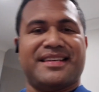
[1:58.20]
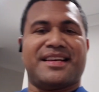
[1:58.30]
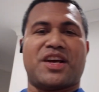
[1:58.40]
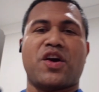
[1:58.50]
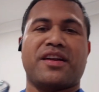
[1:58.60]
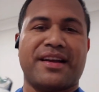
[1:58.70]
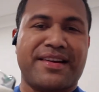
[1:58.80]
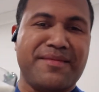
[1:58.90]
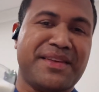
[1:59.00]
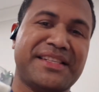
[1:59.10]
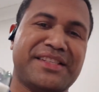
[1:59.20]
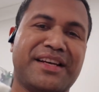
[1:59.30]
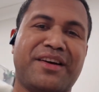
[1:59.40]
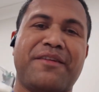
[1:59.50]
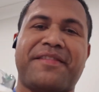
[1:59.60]
Coconut cream, this is
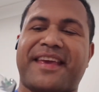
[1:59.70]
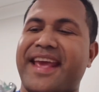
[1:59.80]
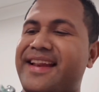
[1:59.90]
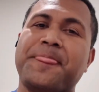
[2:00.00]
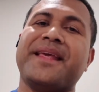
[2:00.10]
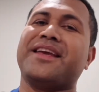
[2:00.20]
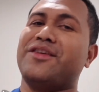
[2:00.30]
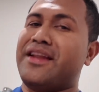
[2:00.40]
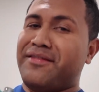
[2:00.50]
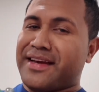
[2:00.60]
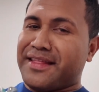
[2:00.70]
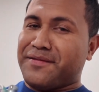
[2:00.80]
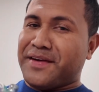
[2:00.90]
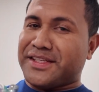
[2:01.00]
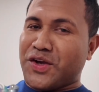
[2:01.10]
off the can. You never get the
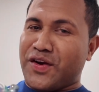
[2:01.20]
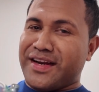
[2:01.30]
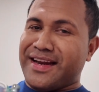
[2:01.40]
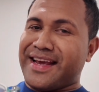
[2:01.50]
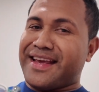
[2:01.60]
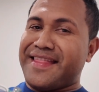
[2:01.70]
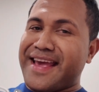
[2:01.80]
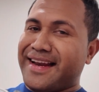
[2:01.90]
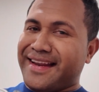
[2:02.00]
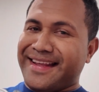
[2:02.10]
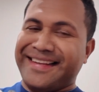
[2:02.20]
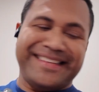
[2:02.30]
fresh coconut like in the island, eh?